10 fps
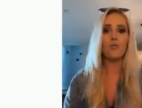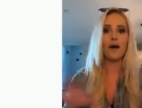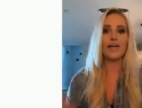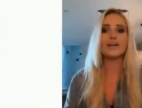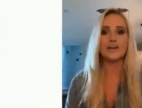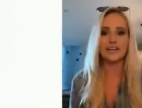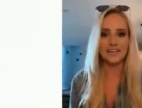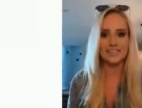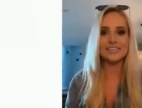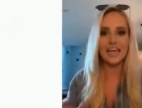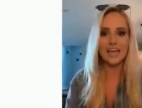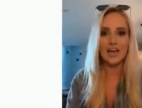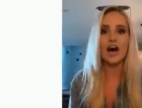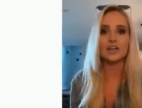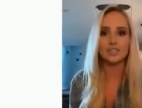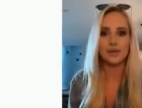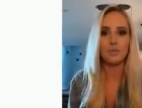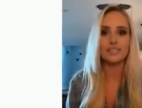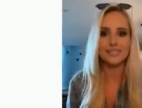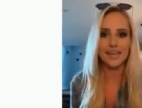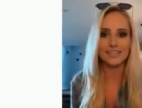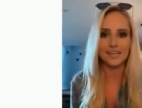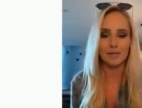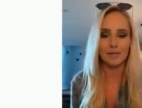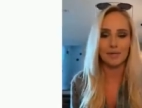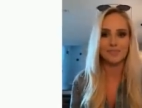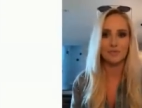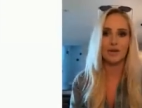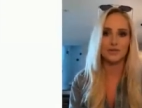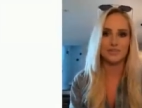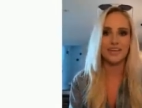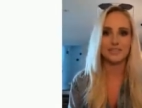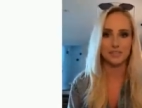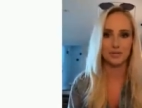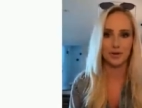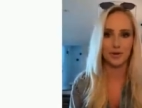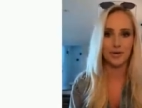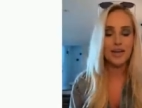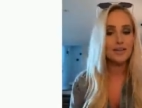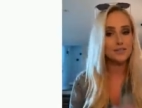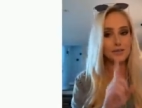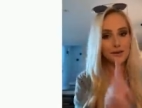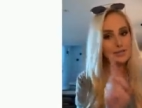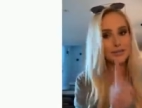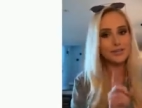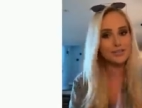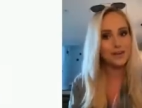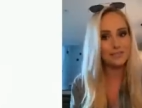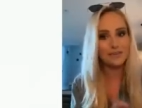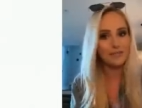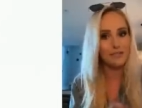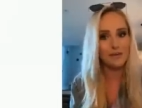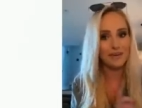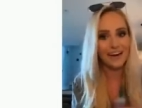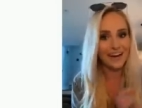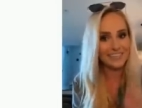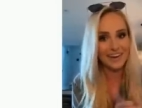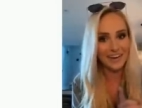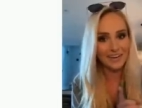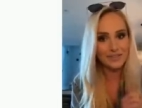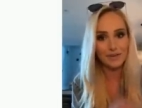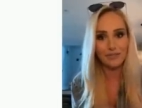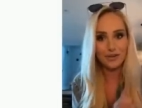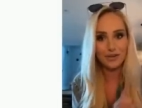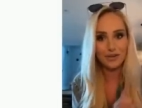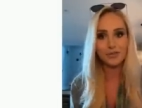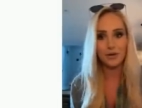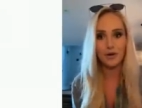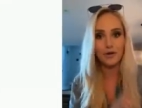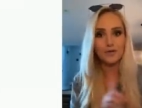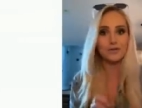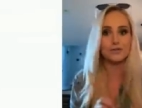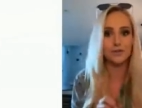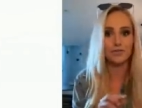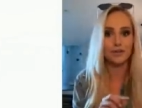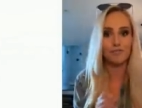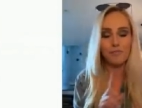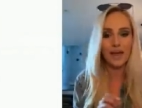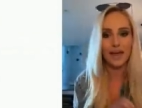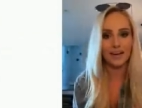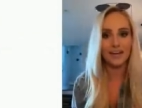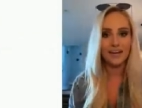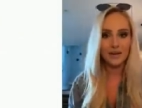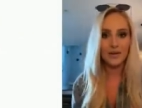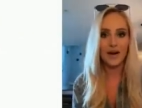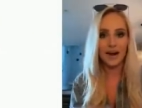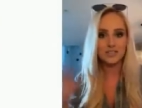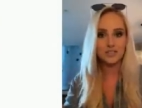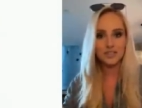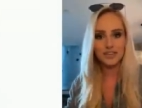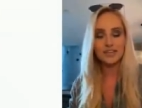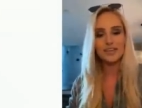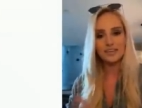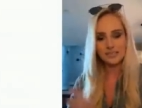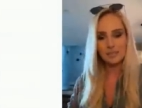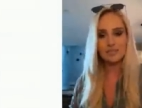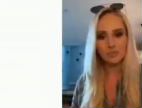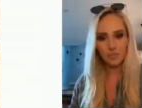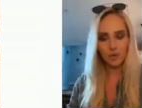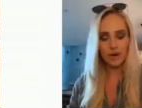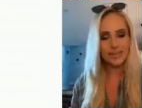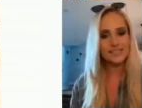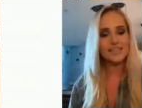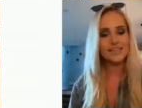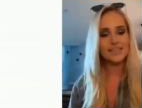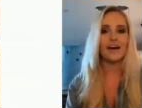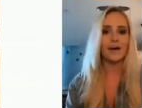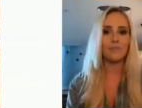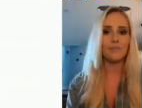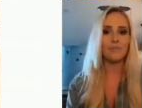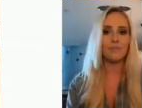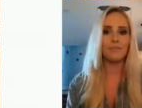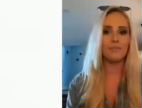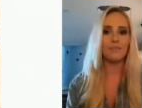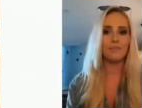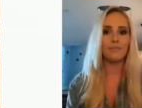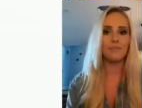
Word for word: Oh my goodness, thank gosh someone said something, because what you said is true. So those are conservative women out there. So for you so-called conservative men, who are actually some of you boys, I've